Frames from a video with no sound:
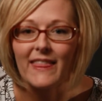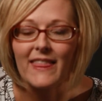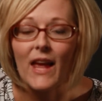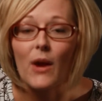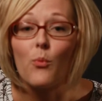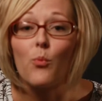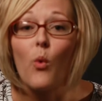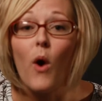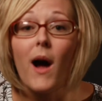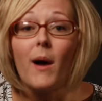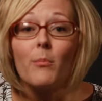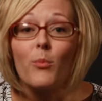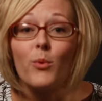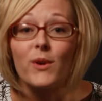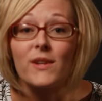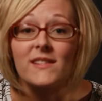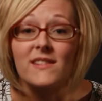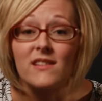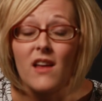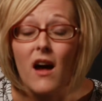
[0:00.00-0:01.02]
They want
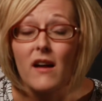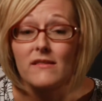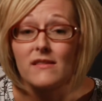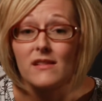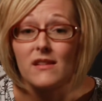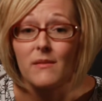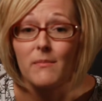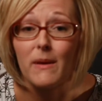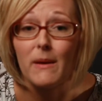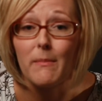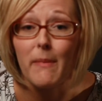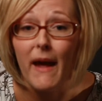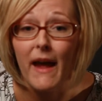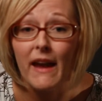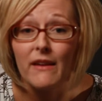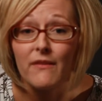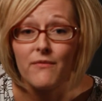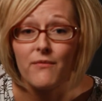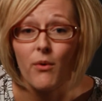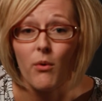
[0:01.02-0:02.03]
more slots to be
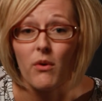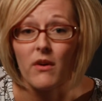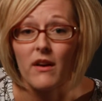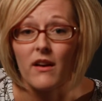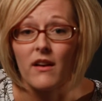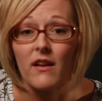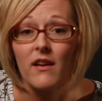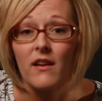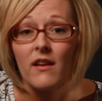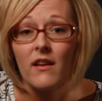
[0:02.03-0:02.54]
paid for.